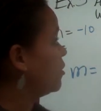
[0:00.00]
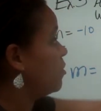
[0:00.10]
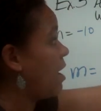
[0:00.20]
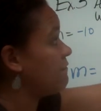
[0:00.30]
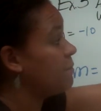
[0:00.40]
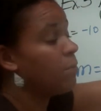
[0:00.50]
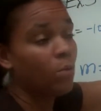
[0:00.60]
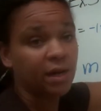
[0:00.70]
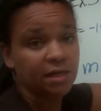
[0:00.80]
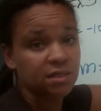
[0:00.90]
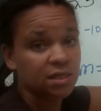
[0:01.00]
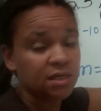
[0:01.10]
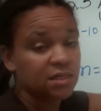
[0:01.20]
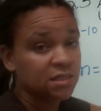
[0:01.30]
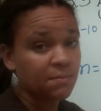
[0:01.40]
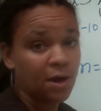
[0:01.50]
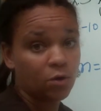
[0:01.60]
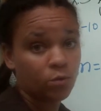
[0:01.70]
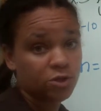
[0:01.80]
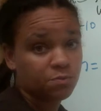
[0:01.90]
and you have a point. It doesn't
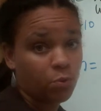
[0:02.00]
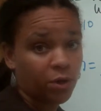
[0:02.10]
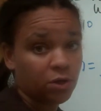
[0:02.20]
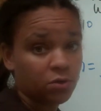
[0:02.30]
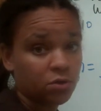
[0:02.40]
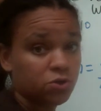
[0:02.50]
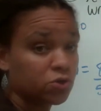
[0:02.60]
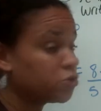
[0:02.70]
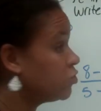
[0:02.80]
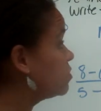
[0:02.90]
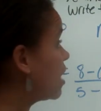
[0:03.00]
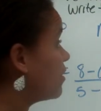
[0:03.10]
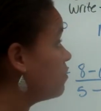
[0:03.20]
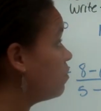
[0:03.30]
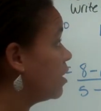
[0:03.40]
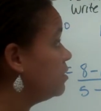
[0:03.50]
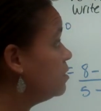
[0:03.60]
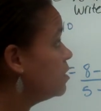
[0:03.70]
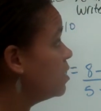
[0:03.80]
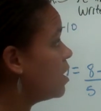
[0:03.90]
matter which point you use. You can choose either one.
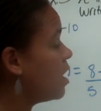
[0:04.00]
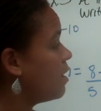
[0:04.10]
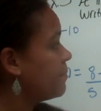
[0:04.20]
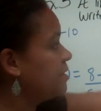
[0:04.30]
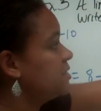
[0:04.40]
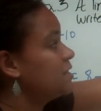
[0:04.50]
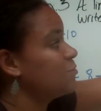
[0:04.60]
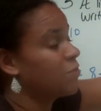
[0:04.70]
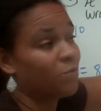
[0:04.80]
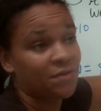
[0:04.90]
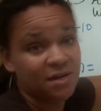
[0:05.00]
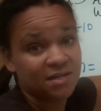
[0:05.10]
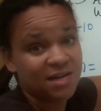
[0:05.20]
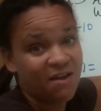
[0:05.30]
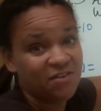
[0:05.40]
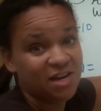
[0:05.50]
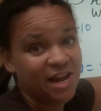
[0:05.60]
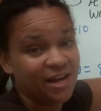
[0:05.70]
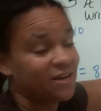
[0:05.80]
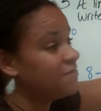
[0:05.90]
Let's stick with one that doesn't have any
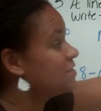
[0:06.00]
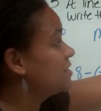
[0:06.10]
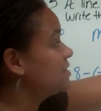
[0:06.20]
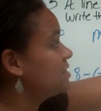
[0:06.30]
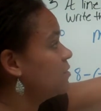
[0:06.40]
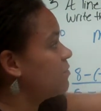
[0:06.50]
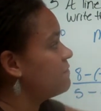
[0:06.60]
negatives. Let's stick with